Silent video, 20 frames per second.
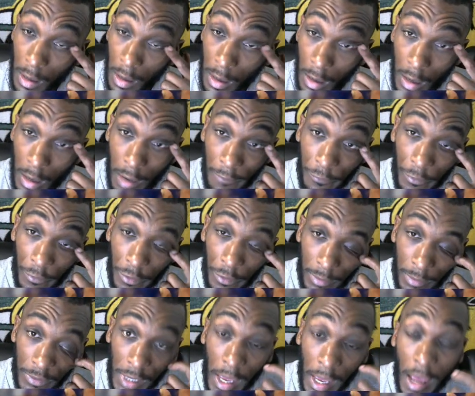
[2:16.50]
And for them
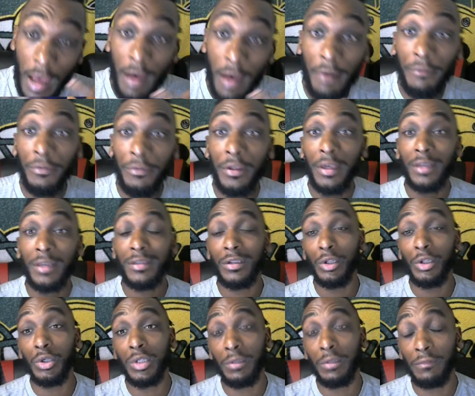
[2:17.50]
to have the
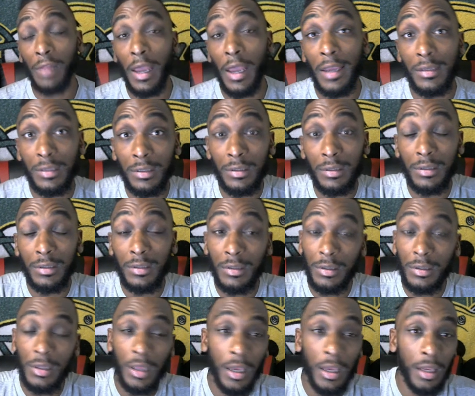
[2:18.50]
exclusive license to
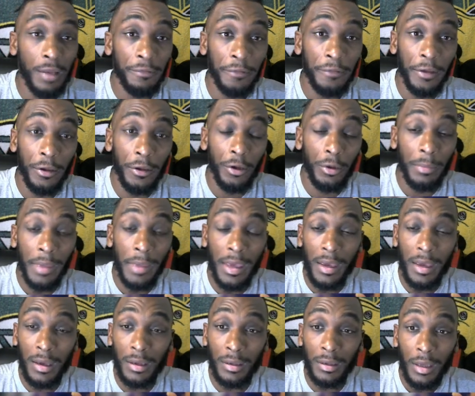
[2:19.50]
the NFL,
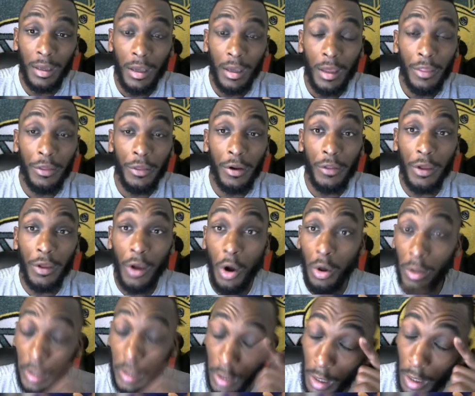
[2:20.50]
man, they're the
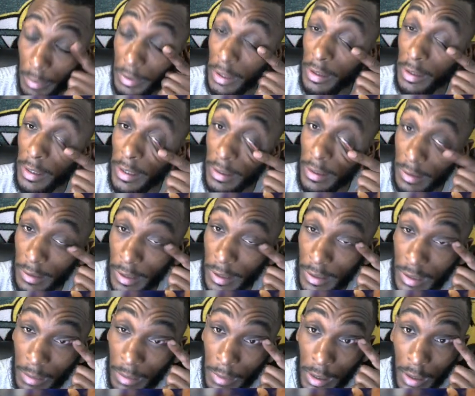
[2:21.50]
only company that gets
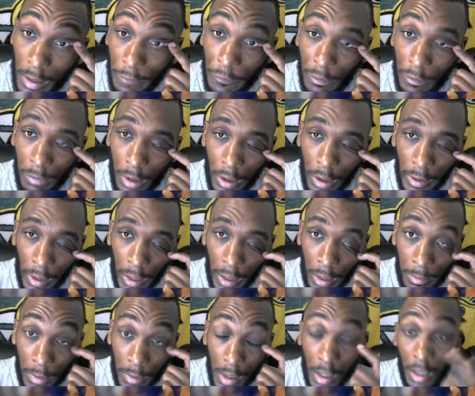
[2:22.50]
to make a football
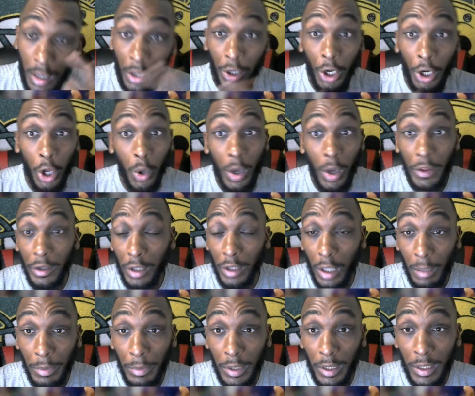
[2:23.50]
game. No other
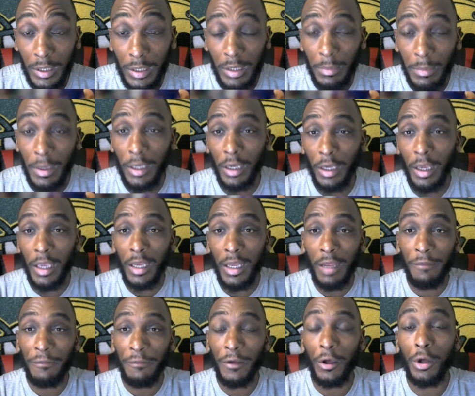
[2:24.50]
company gets to make an
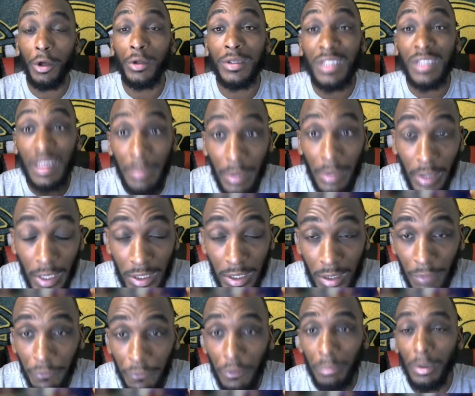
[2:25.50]
NFL simulation
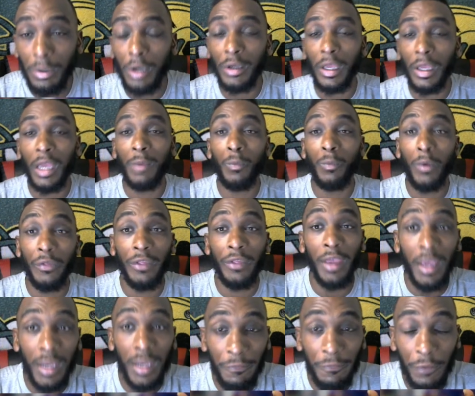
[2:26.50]
football game with the
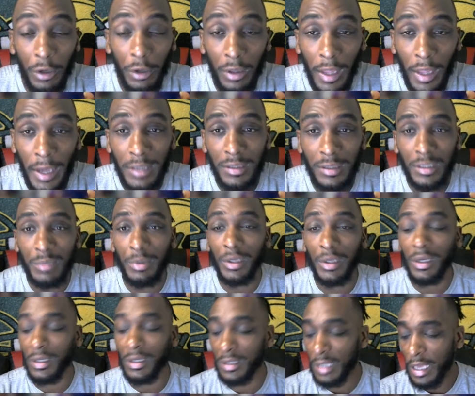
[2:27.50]
NFL license
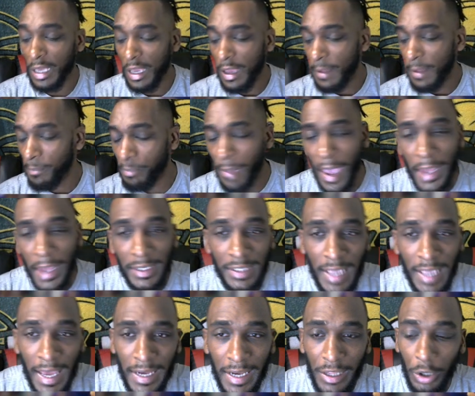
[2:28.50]
because Madden's
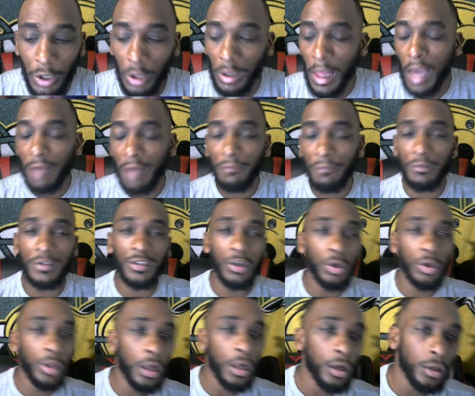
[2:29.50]
had it on lock for so
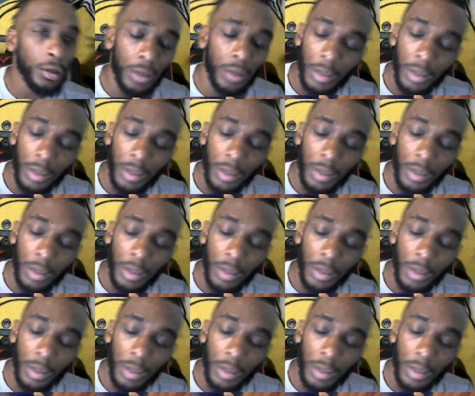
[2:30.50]
long.